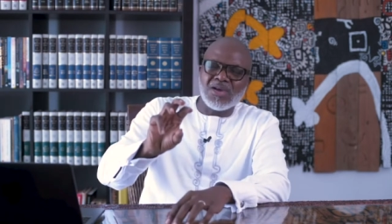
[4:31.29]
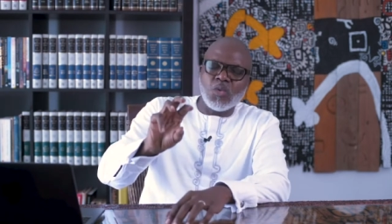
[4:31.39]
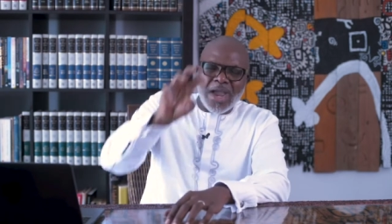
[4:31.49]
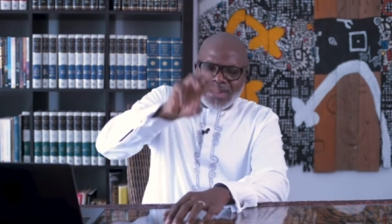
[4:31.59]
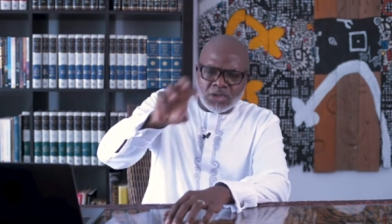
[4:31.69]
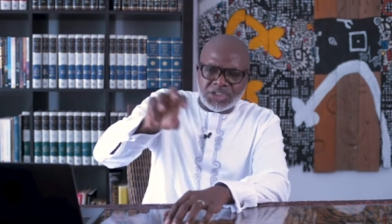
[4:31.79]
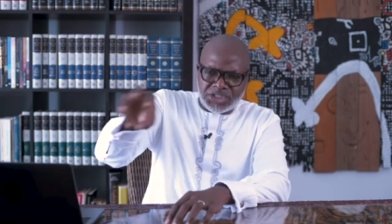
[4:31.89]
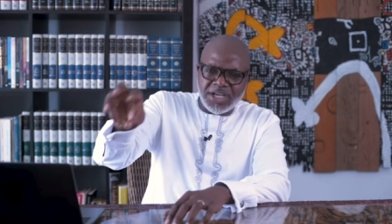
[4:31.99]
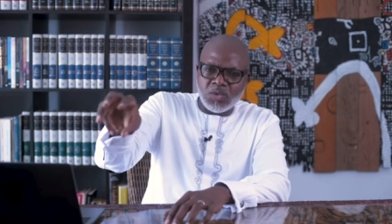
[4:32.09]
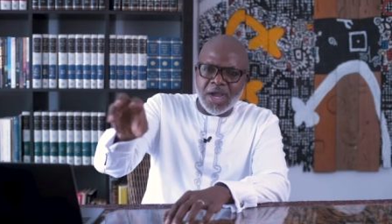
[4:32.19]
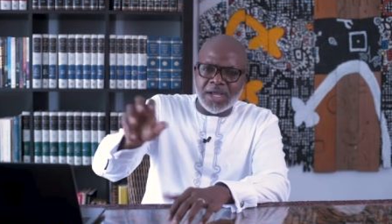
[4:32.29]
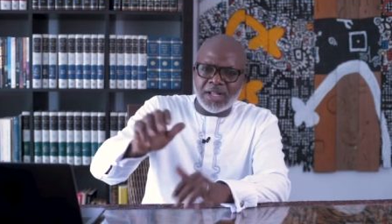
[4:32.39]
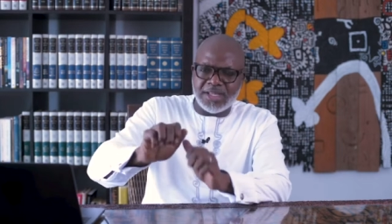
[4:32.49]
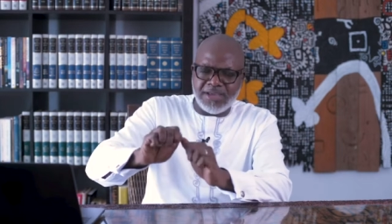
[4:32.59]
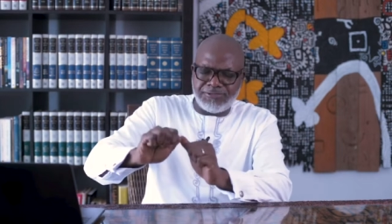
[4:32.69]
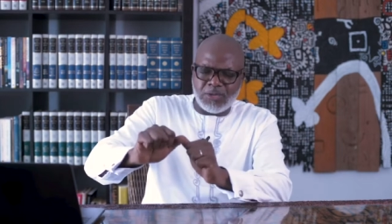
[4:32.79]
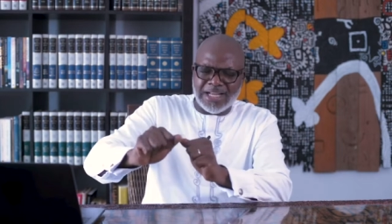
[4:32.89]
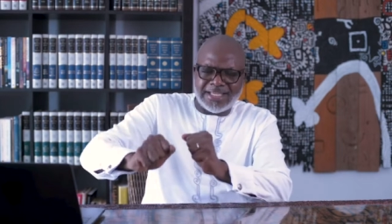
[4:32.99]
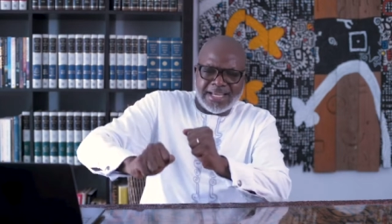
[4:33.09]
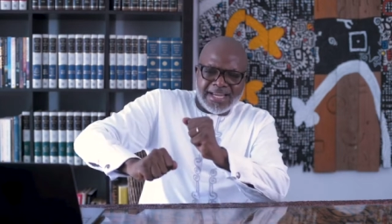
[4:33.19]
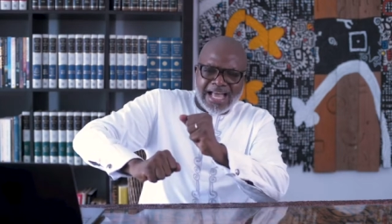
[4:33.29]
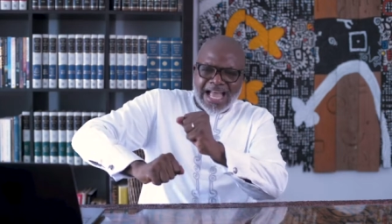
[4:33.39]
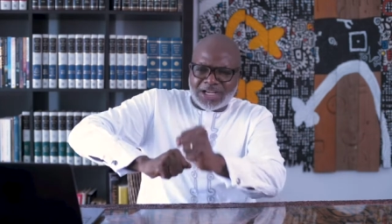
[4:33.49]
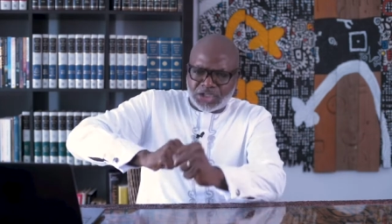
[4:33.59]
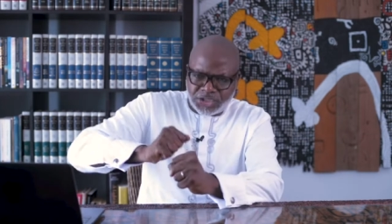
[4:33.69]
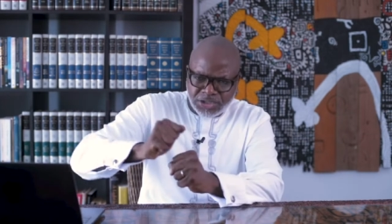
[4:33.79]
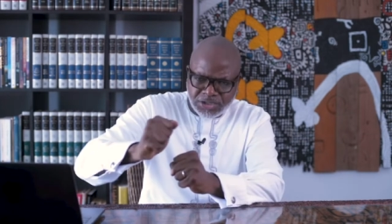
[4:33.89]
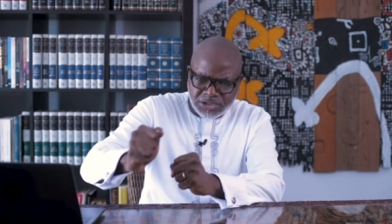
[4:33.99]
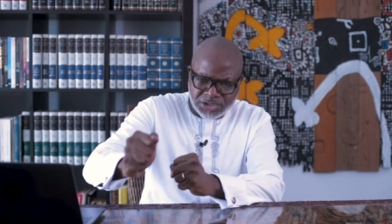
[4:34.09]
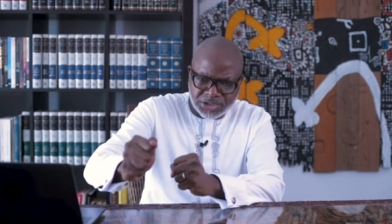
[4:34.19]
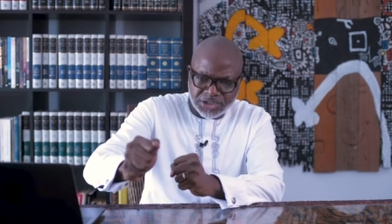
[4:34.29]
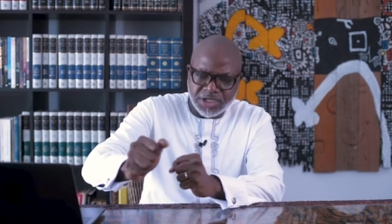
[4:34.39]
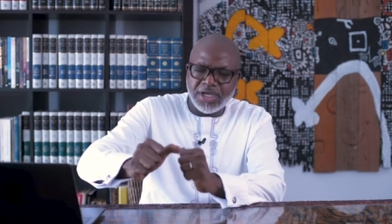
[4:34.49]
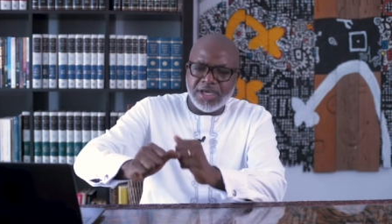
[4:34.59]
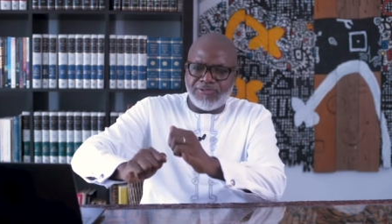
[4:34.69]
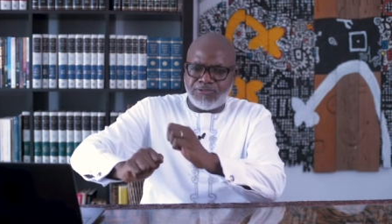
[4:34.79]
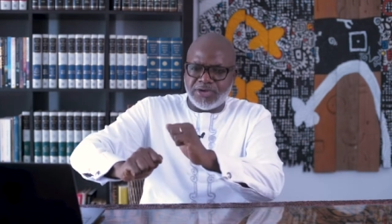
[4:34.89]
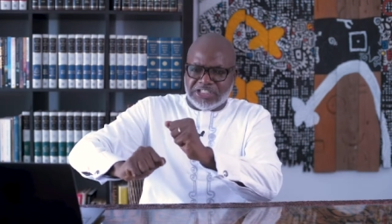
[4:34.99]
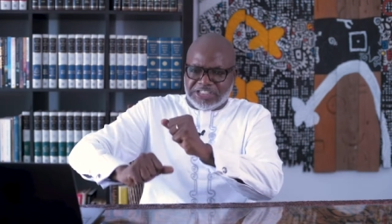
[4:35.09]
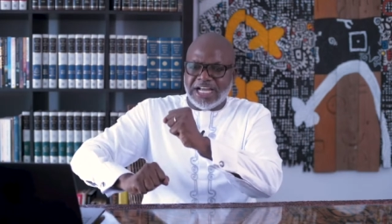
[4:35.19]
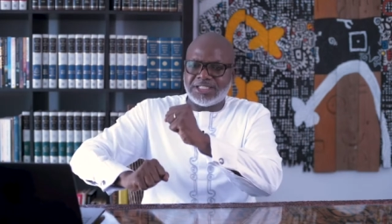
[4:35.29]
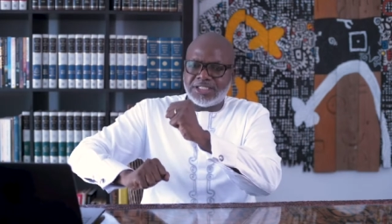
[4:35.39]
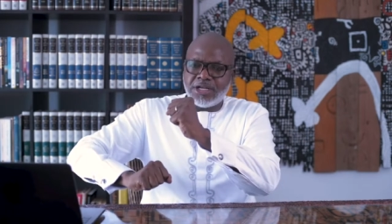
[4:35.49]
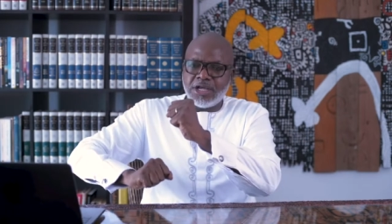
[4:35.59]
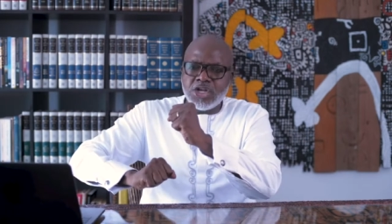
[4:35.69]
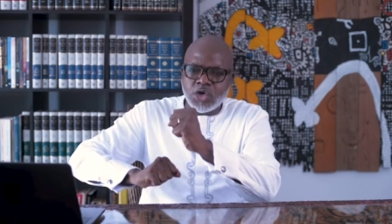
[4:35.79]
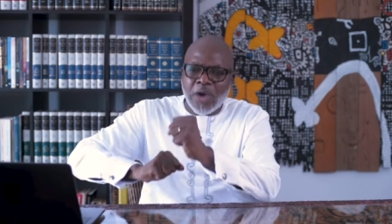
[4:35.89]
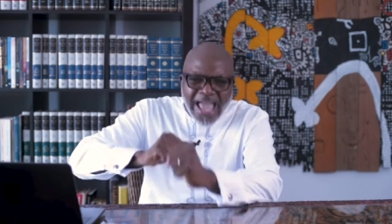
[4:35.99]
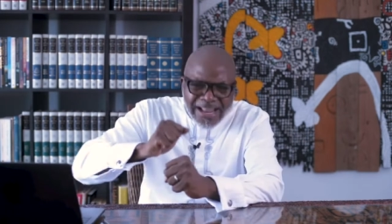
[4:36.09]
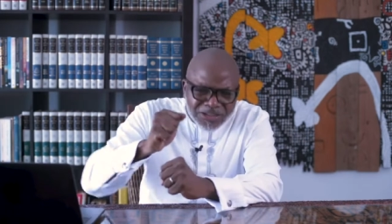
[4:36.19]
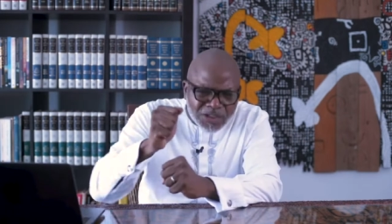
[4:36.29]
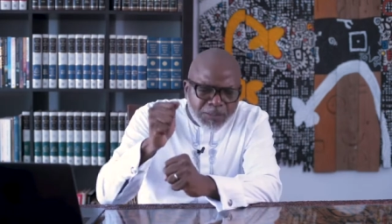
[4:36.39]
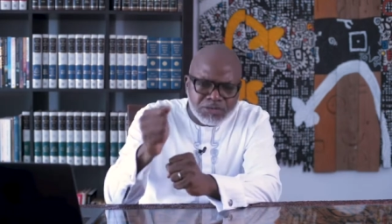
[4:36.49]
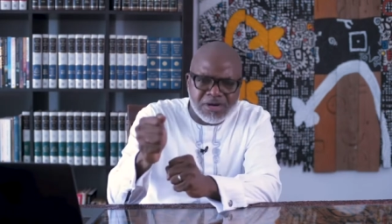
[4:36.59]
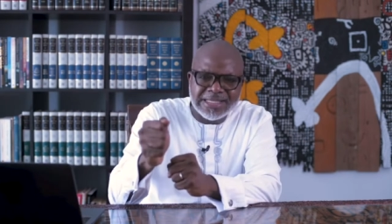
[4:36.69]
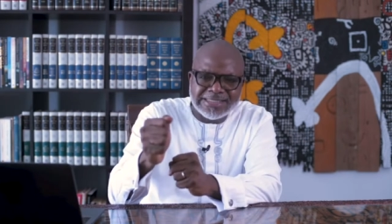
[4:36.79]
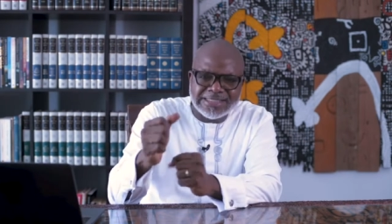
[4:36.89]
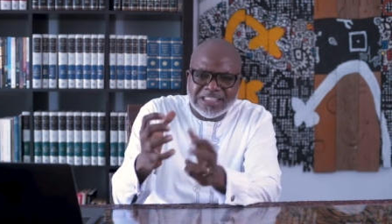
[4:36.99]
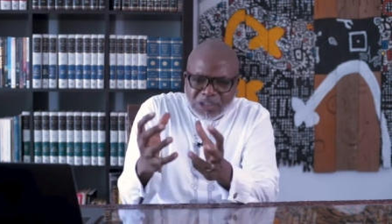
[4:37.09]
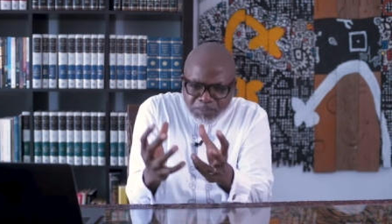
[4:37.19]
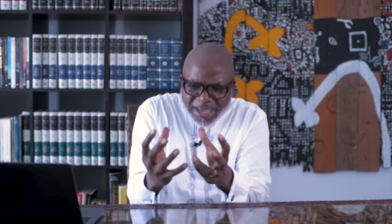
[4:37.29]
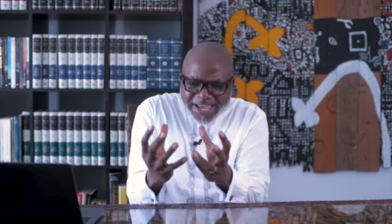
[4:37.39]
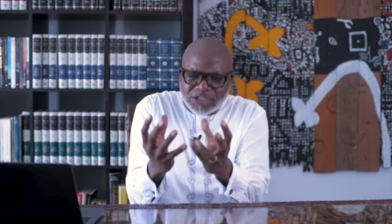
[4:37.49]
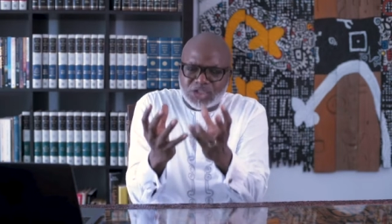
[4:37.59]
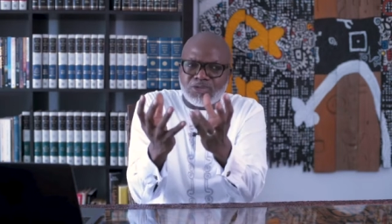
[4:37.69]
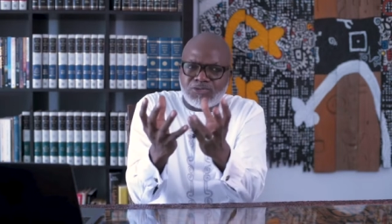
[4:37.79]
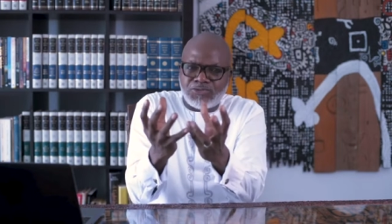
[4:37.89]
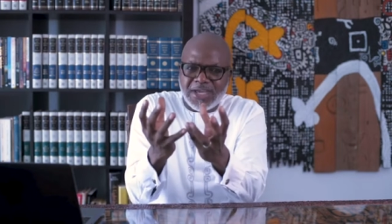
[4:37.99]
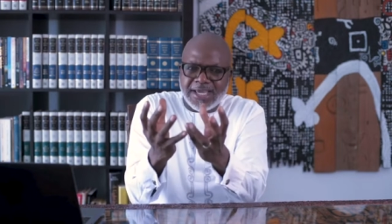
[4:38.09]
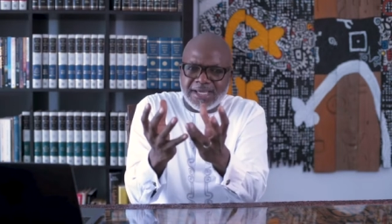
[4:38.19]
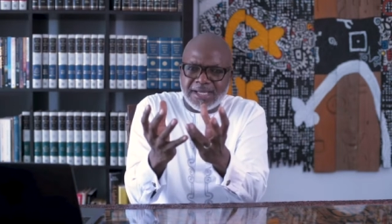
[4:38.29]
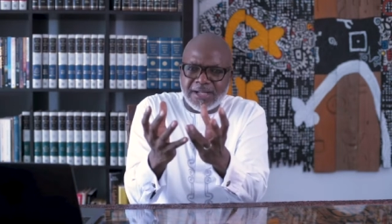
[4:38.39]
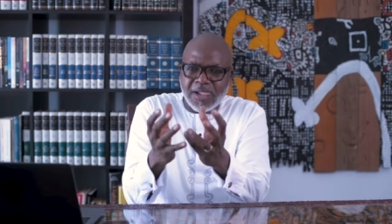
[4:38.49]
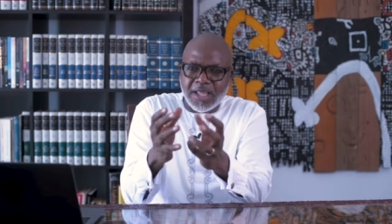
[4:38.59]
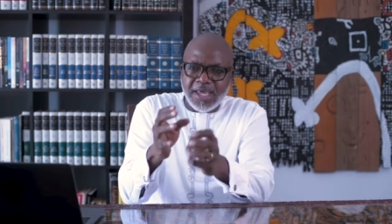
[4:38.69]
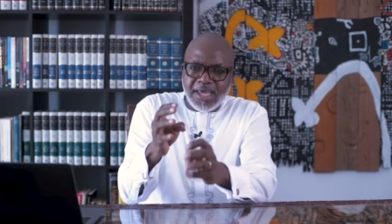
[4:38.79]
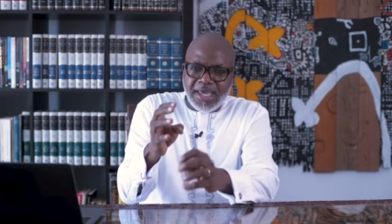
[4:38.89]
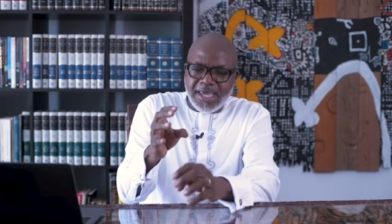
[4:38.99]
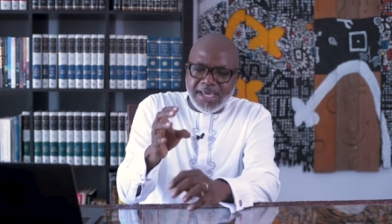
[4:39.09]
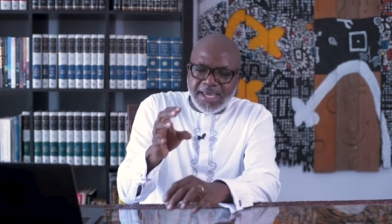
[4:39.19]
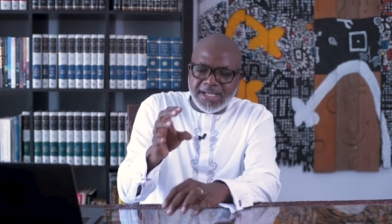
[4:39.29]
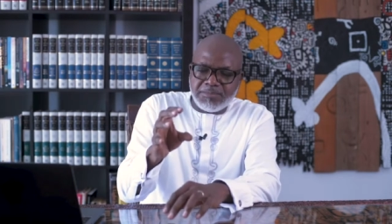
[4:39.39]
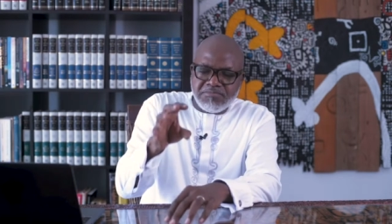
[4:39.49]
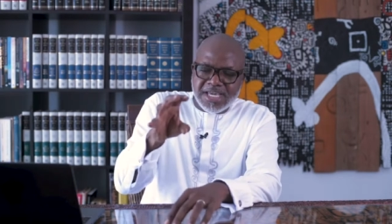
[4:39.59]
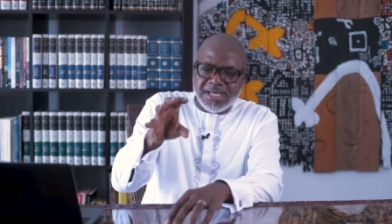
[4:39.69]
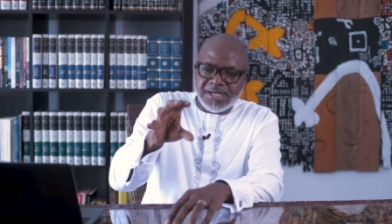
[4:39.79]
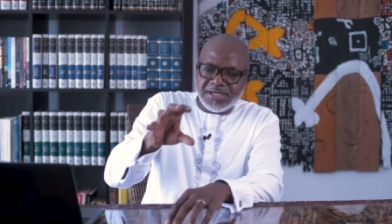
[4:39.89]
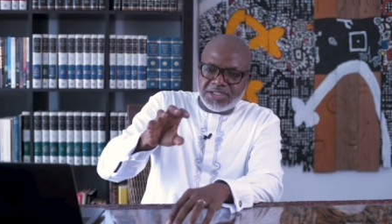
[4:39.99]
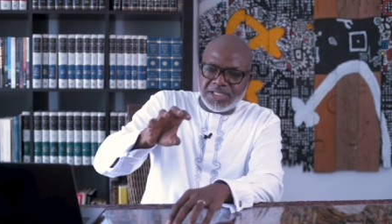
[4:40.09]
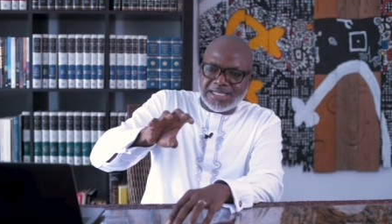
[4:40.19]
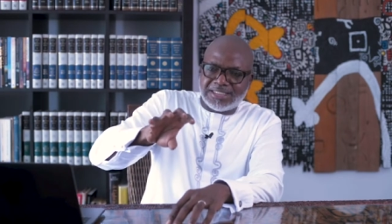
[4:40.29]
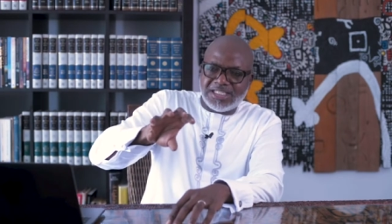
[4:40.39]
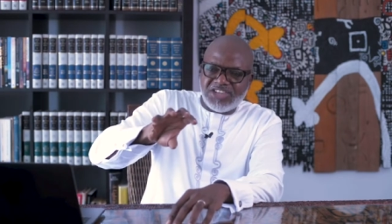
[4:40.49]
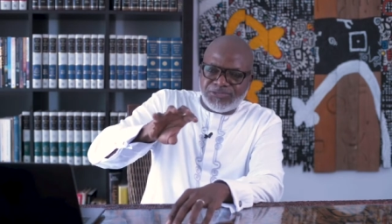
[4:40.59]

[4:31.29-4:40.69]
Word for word: we're not seen well. If we're taking actions, if we're starting new enterprises based on fear, it, it means that the